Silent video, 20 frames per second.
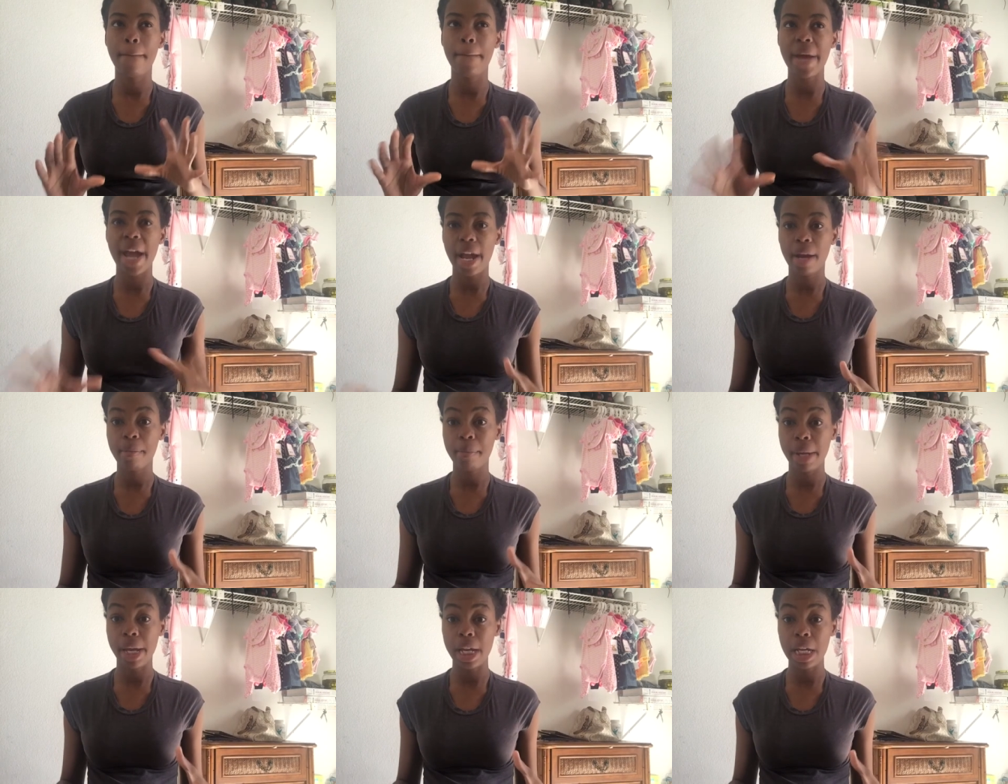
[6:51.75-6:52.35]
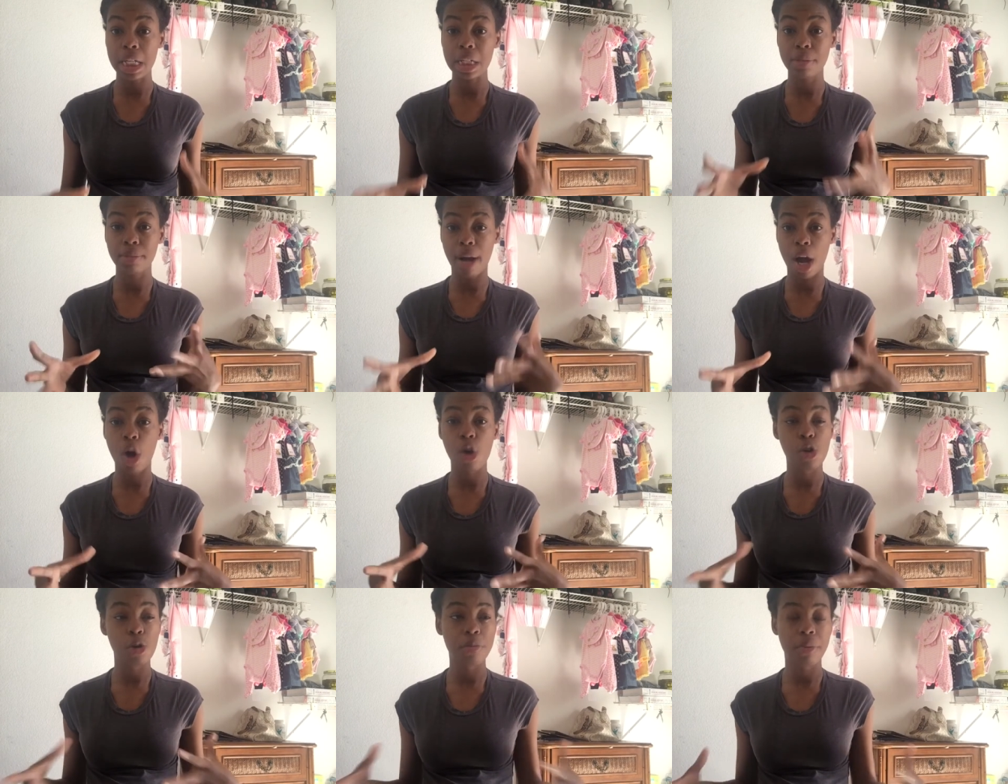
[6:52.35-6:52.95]
back pains my
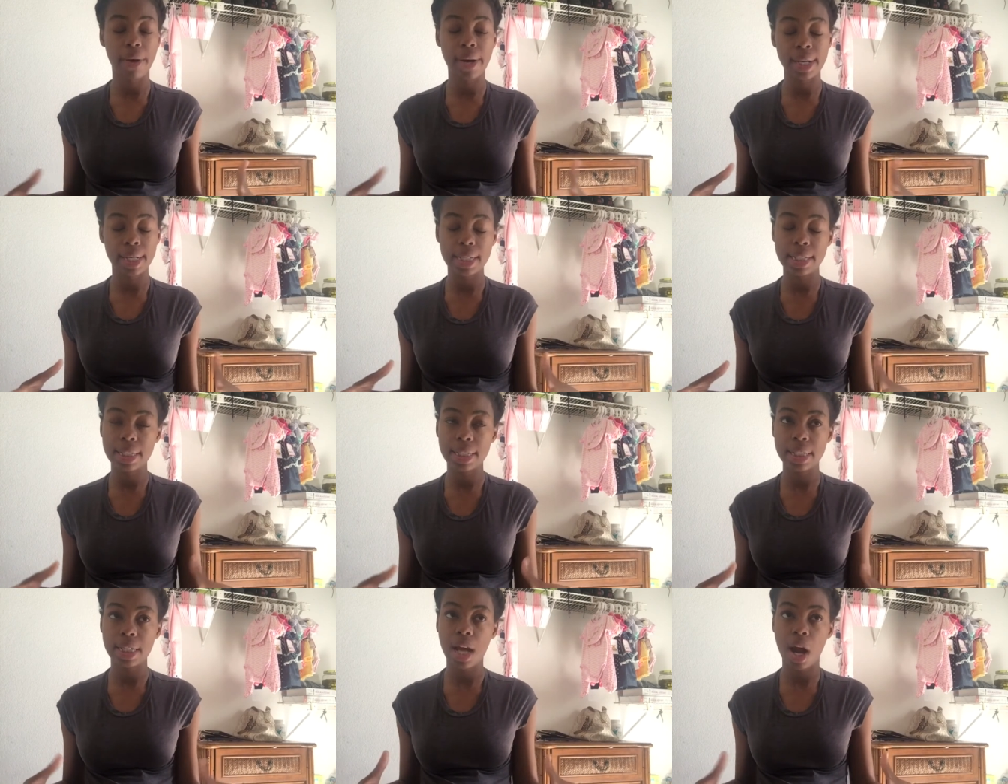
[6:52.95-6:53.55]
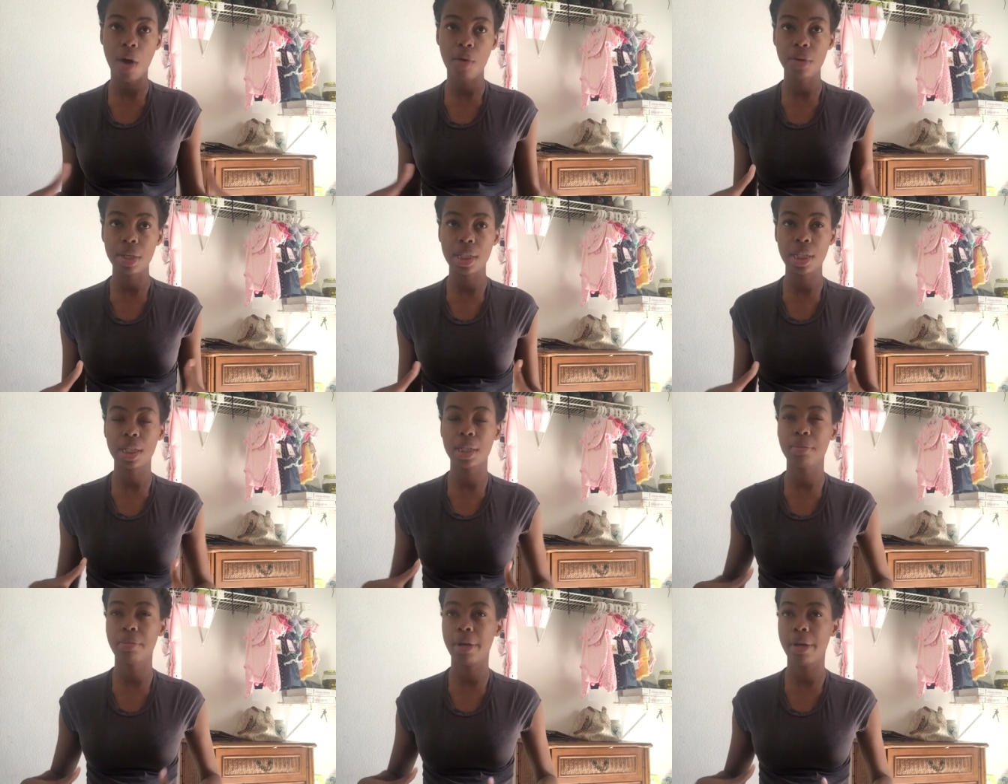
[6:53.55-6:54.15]
whole pregnancy, I always
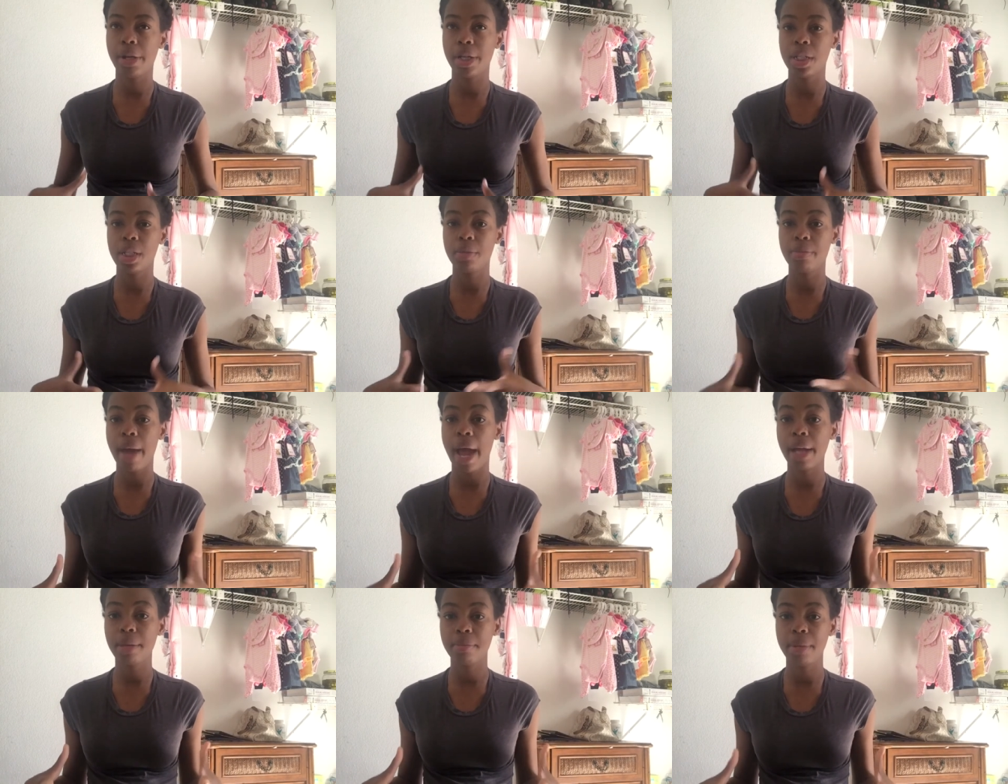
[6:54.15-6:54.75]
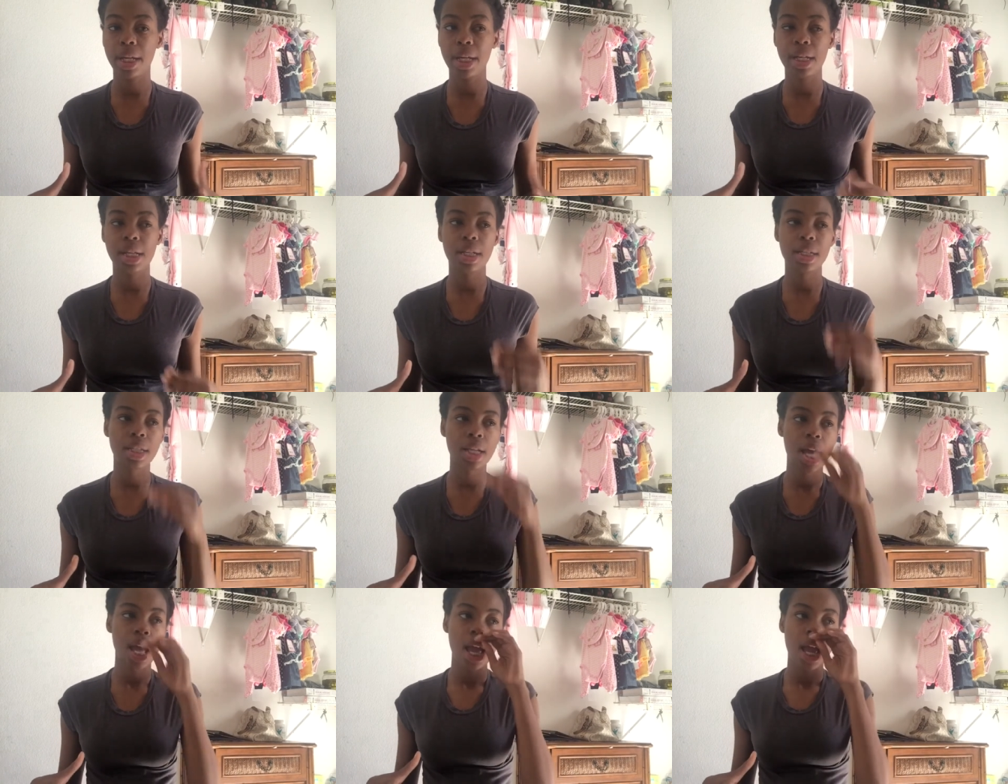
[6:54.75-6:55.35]
experience back
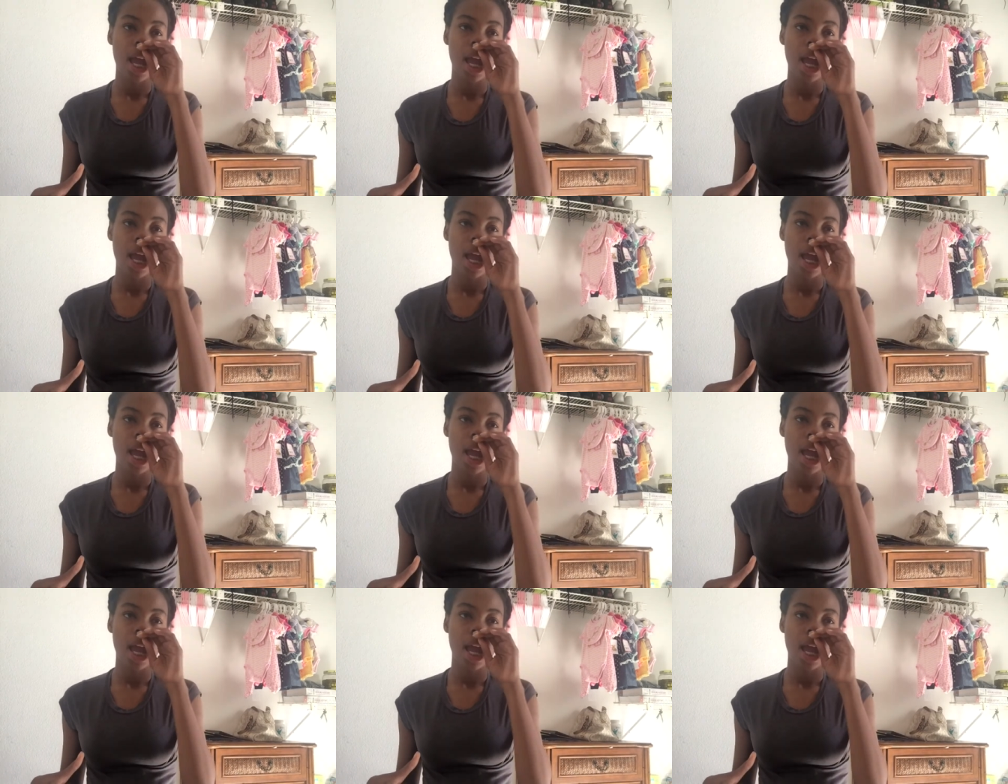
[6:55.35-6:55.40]
pains,